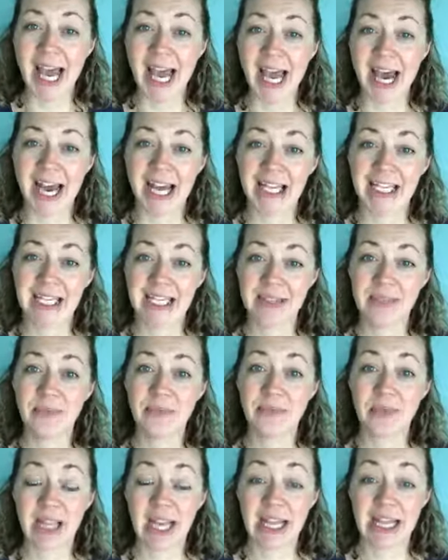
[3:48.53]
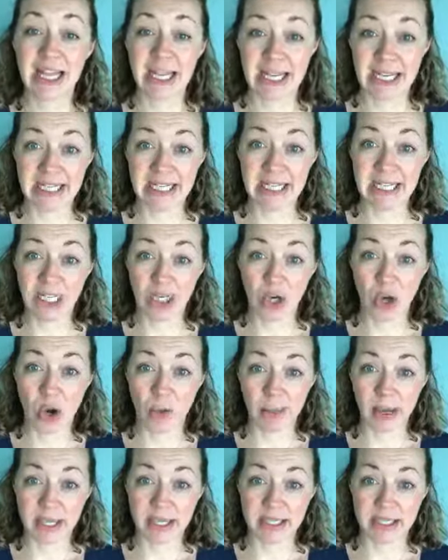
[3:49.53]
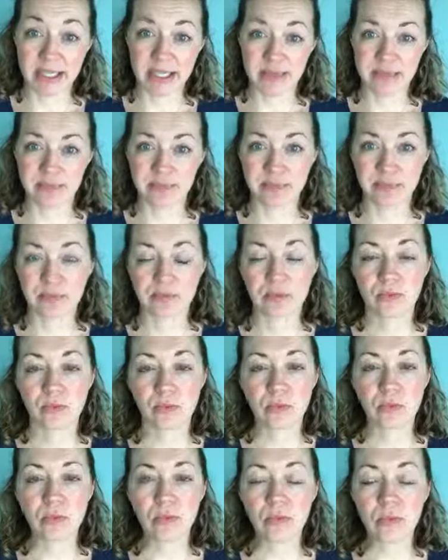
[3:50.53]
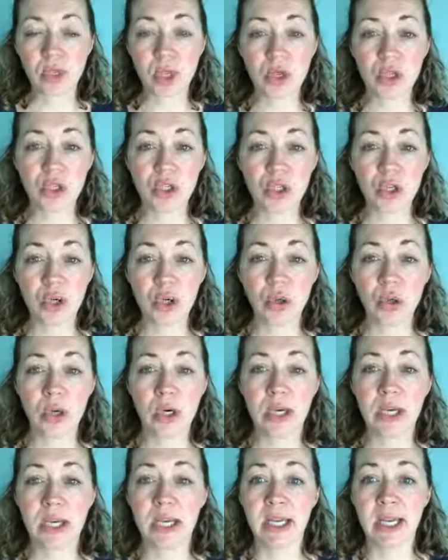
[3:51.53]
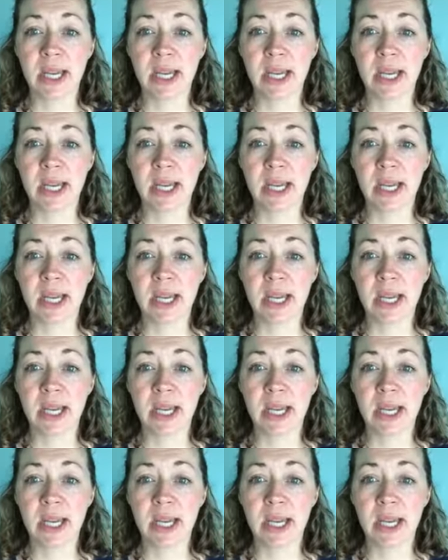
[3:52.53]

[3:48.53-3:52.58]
has linked in the comments. So